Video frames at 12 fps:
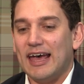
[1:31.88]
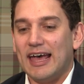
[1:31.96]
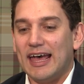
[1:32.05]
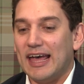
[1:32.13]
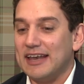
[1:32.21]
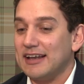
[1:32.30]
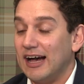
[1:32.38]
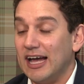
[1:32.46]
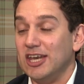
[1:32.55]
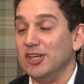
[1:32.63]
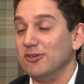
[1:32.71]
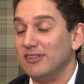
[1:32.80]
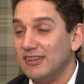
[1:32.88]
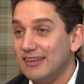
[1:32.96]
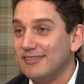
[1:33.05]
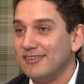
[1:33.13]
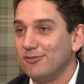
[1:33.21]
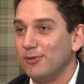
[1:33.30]
And I knew
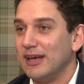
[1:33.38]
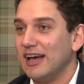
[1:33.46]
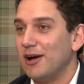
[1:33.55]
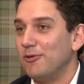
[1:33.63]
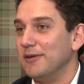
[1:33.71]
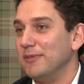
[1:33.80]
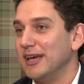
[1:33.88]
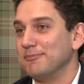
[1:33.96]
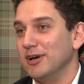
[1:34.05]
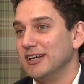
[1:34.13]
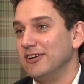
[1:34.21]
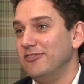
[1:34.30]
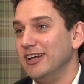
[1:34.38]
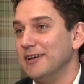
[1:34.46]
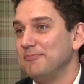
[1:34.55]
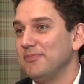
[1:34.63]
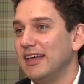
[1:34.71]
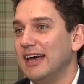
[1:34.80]
this is where I want to make my career.
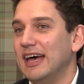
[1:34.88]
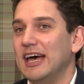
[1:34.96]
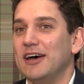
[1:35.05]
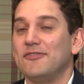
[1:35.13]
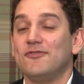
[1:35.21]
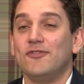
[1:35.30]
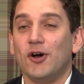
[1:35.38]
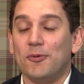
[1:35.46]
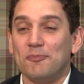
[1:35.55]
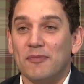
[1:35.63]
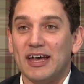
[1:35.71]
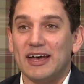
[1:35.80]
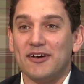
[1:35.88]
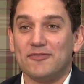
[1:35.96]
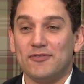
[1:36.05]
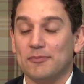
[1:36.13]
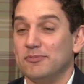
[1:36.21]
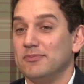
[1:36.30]
From
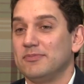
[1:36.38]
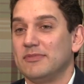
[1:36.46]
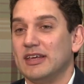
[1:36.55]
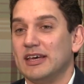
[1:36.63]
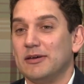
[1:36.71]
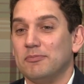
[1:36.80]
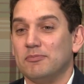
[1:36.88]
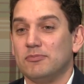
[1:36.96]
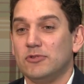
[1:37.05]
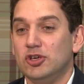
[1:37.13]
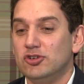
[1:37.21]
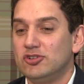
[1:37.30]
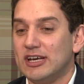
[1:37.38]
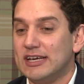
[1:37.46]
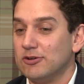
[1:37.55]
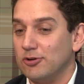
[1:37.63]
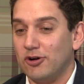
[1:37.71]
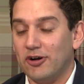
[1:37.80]

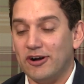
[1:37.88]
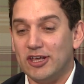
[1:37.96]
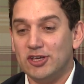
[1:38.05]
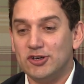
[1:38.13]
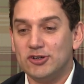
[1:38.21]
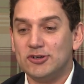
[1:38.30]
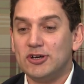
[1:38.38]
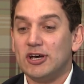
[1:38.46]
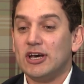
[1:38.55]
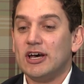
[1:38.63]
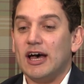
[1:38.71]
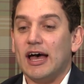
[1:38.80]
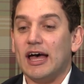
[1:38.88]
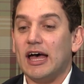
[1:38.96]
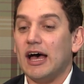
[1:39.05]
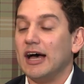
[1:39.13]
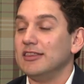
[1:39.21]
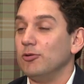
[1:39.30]
UJ or RAU,
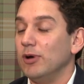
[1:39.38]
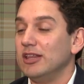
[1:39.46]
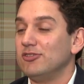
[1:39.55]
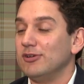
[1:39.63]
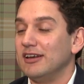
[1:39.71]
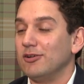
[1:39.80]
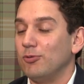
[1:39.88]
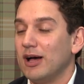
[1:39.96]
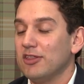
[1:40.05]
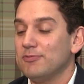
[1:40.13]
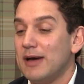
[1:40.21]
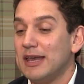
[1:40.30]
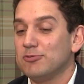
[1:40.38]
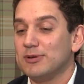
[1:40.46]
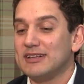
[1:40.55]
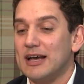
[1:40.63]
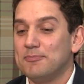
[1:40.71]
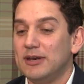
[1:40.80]
I then went to a little wealth
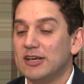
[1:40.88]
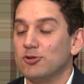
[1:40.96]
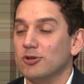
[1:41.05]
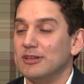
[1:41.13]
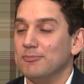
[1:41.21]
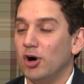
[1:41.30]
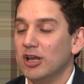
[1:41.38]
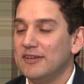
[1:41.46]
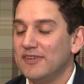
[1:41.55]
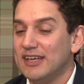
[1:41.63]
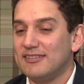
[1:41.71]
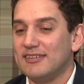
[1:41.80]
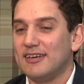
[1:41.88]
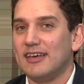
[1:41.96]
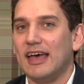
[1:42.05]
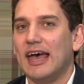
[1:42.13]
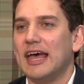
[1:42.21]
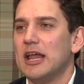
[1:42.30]
management company called Imalivest,
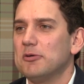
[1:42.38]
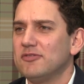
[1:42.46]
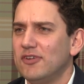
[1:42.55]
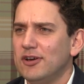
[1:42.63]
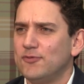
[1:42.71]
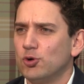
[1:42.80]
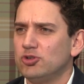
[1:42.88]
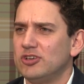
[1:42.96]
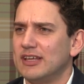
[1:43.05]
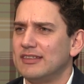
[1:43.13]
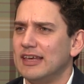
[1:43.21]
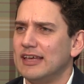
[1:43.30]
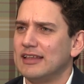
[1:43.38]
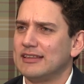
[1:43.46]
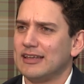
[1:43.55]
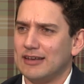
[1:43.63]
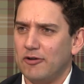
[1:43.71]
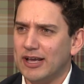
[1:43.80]
and I was very fortunate there that
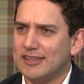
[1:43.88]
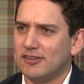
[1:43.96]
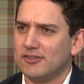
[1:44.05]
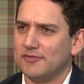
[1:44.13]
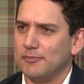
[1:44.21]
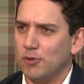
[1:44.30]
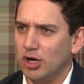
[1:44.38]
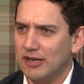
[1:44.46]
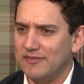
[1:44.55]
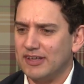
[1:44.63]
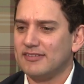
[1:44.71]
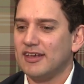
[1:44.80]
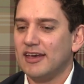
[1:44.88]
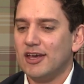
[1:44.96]
the directors of Imalivest